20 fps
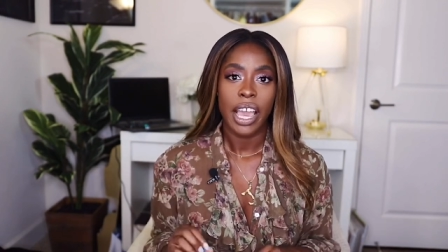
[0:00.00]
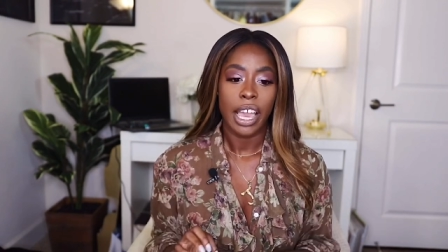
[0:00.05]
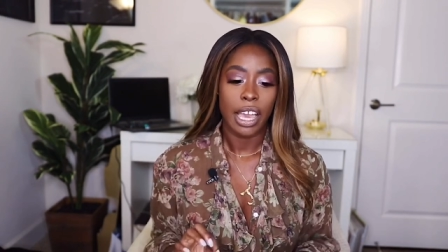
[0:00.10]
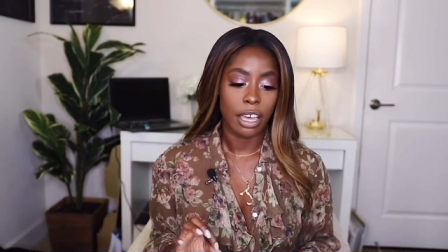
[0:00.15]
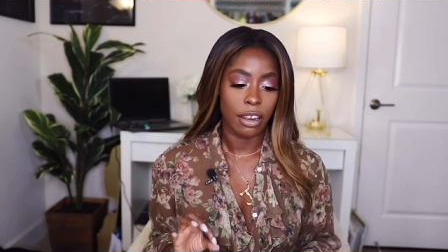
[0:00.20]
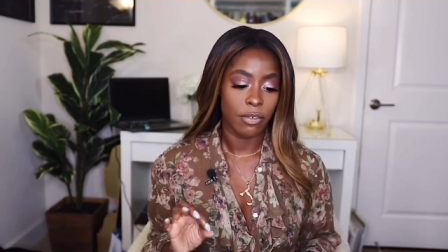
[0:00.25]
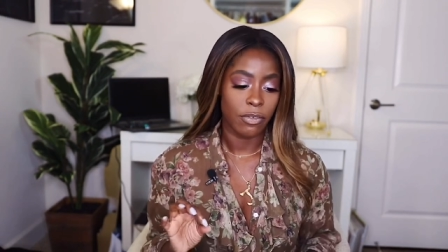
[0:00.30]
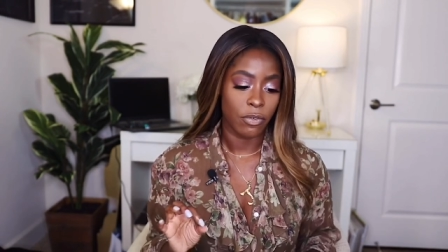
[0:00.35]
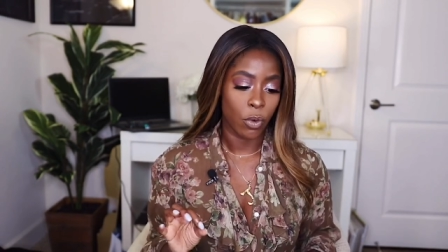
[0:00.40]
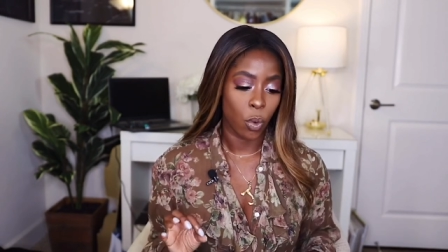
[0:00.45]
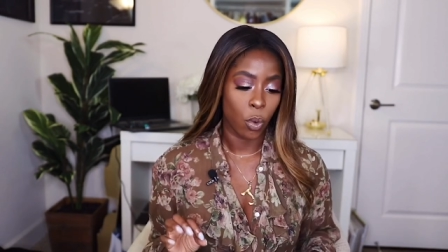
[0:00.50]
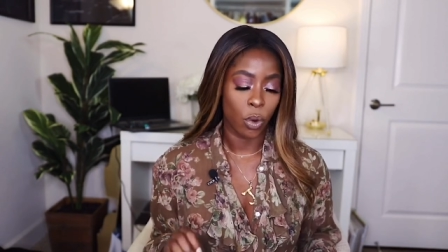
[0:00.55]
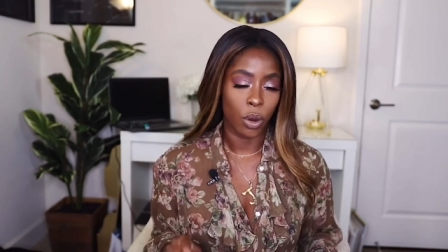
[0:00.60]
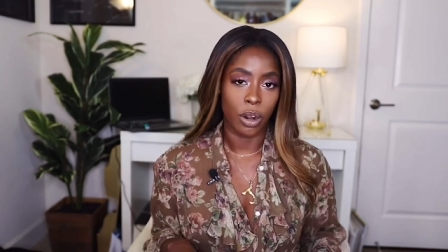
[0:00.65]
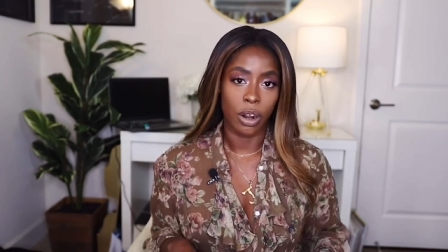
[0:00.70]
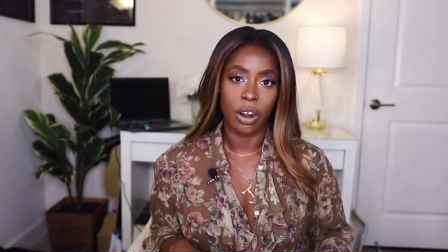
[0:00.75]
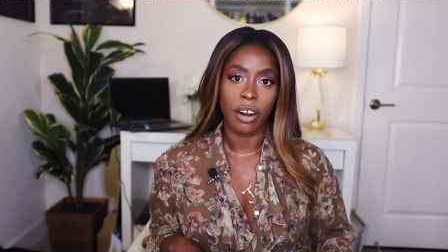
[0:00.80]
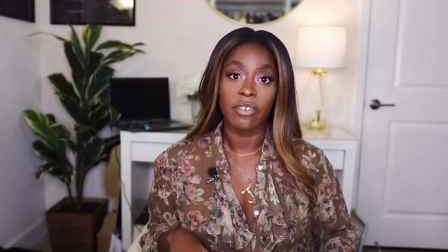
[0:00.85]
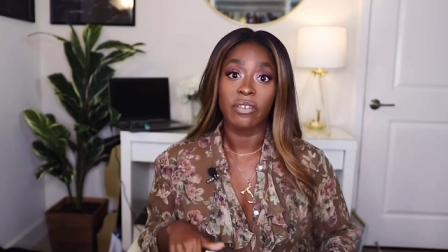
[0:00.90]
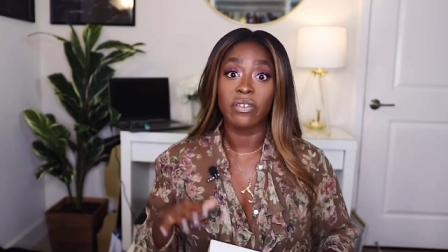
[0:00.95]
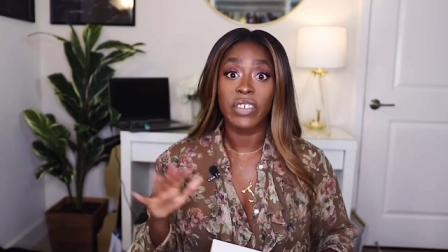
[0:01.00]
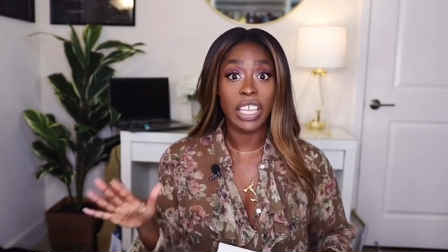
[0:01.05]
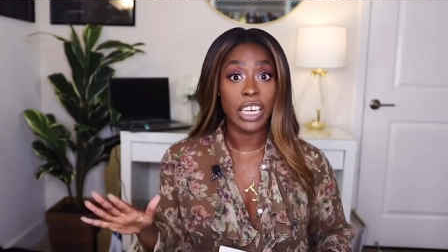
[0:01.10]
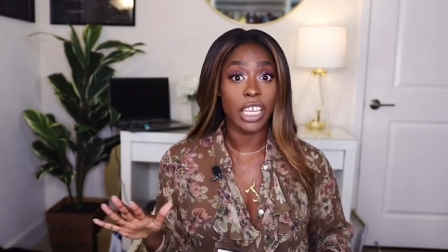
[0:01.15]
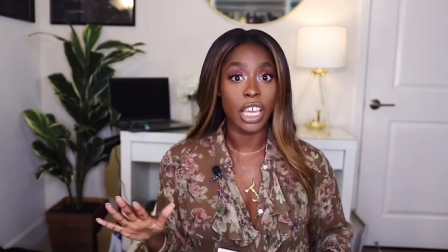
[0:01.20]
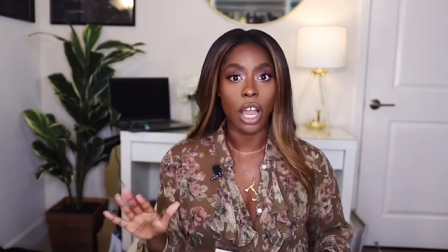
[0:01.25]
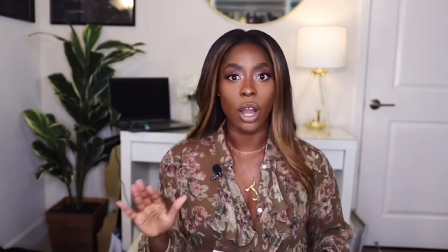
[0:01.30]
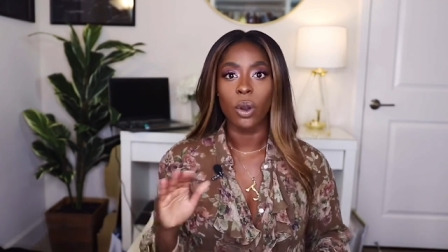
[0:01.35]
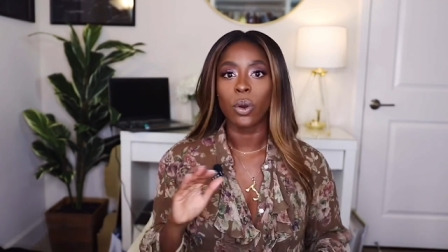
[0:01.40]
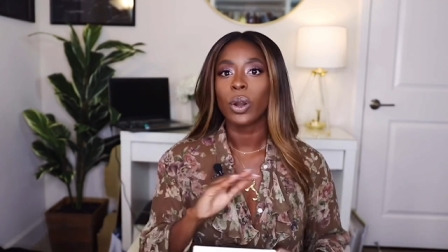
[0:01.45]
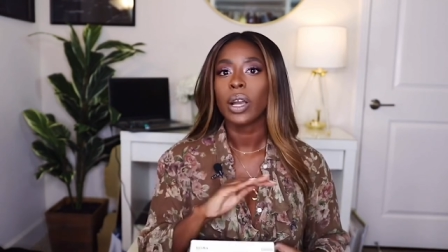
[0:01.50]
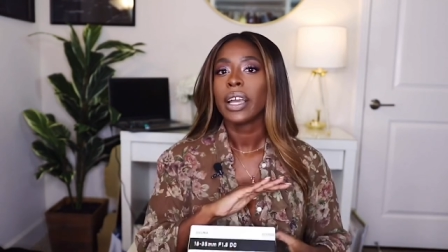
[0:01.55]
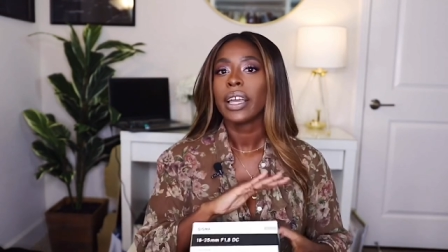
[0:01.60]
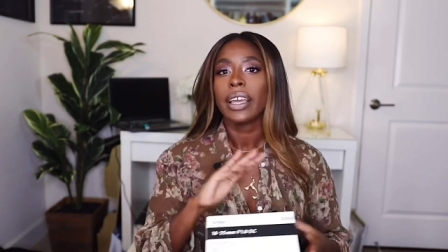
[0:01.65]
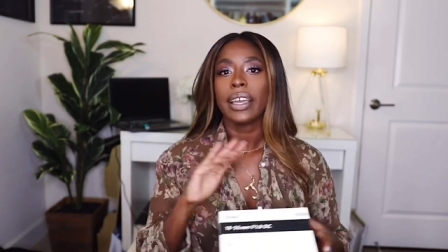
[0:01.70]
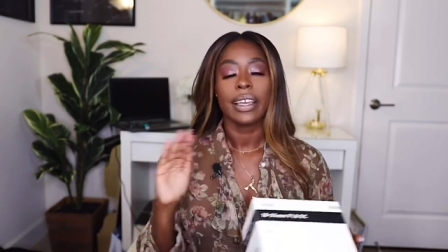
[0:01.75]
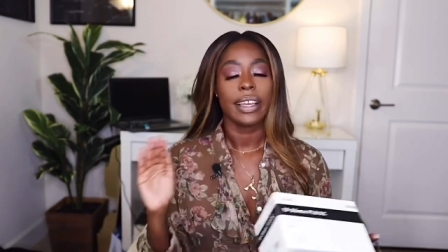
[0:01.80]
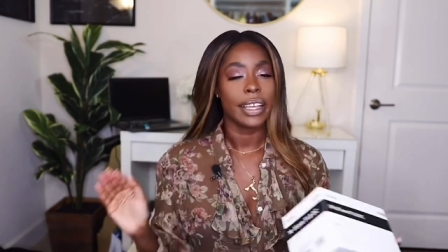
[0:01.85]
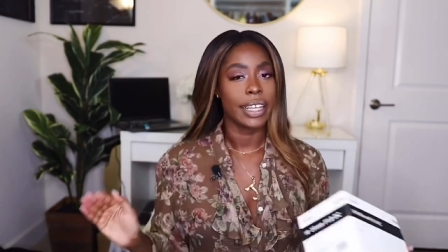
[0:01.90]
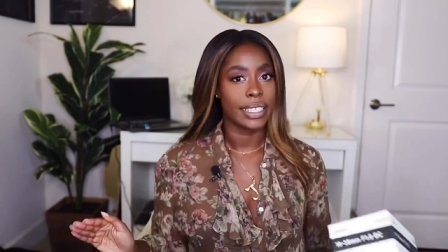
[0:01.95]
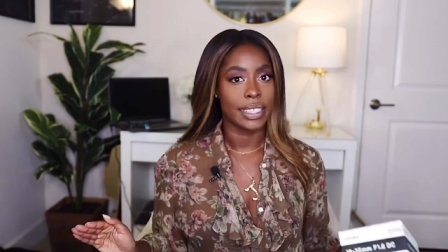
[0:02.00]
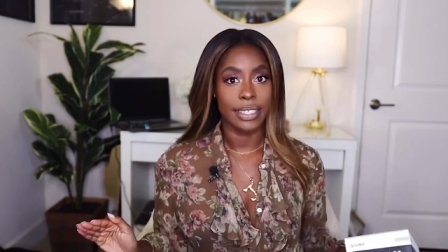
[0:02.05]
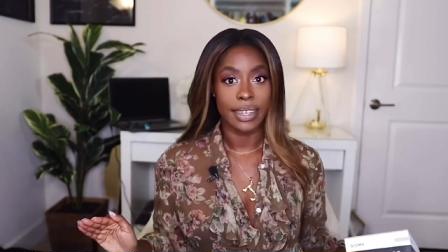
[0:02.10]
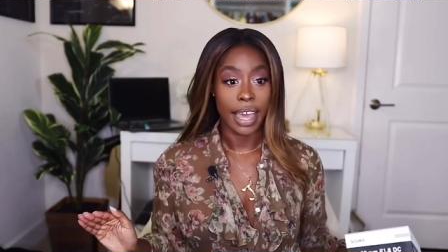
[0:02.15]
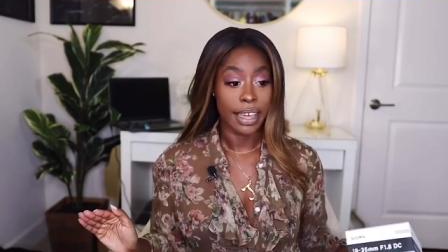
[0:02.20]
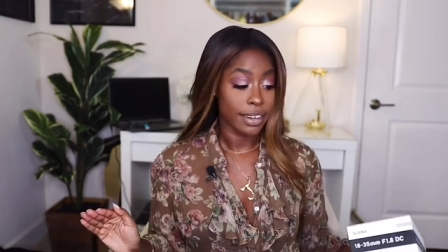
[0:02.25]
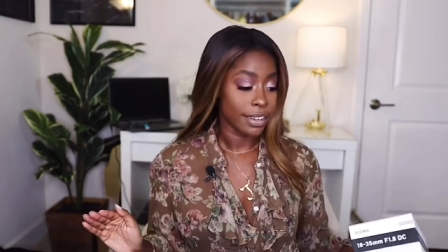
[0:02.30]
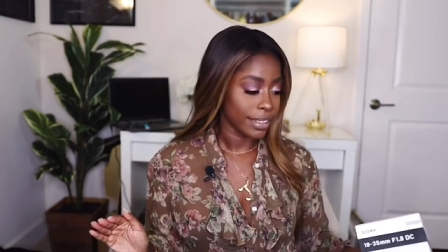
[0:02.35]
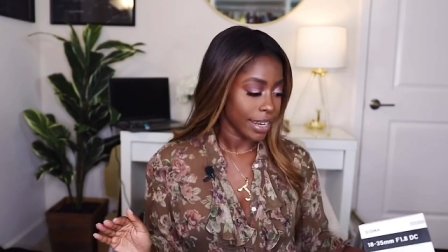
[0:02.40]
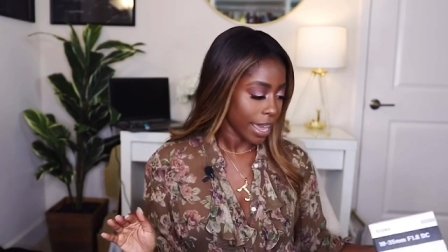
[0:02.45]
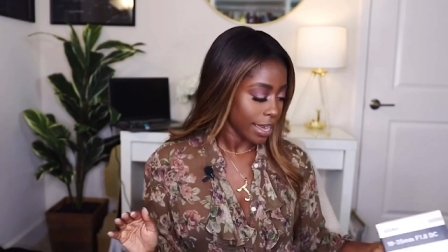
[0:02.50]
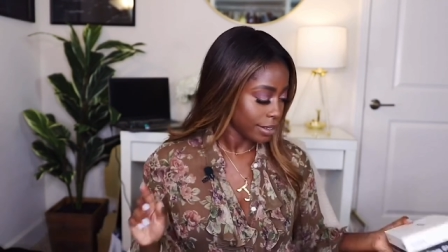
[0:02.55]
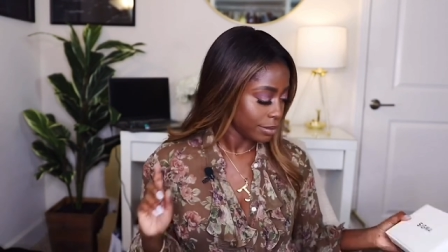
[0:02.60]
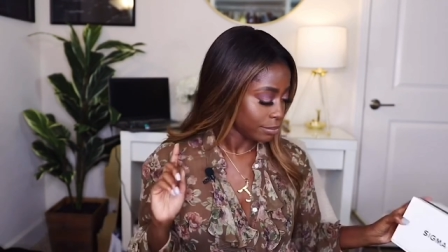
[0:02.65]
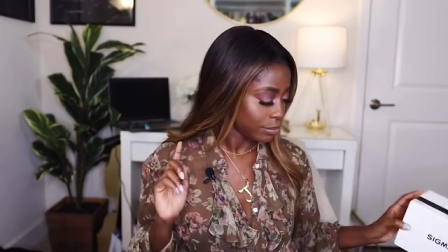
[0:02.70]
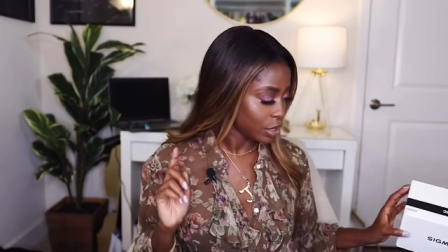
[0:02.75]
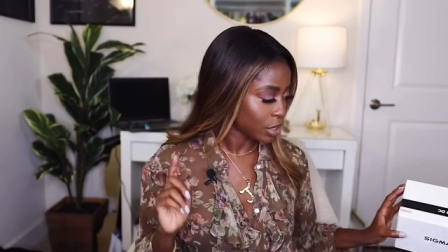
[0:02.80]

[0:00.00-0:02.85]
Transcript: And for video, it's night and day.